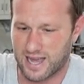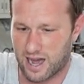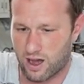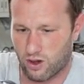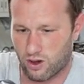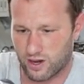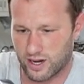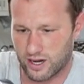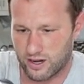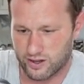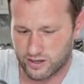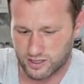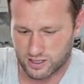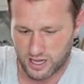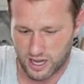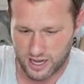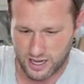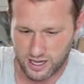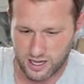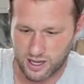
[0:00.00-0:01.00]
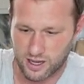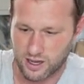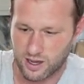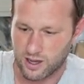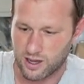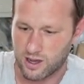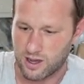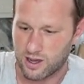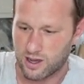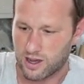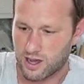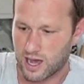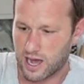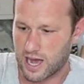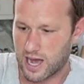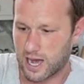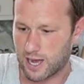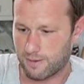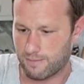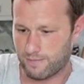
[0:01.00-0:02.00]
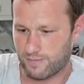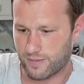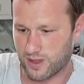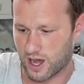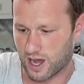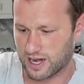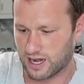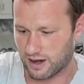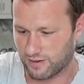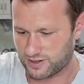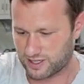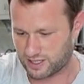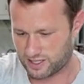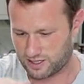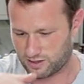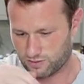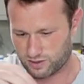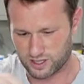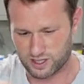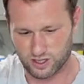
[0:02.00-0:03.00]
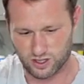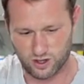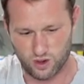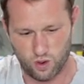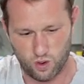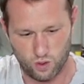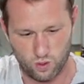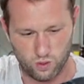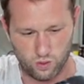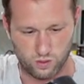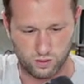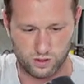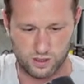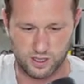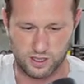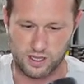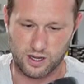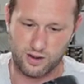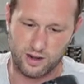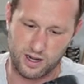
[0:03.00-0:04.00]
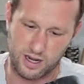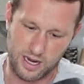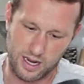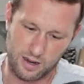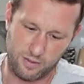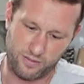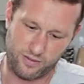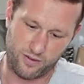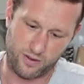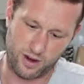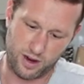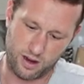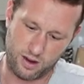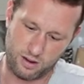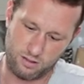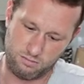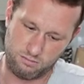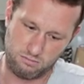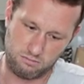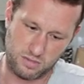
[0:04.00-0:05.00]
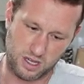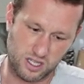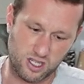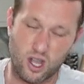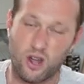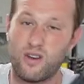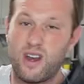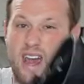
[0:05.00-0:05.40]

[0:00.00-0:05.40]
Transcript: that on, it looks like. I'd love to see what this is called. Is there a name for it? There's no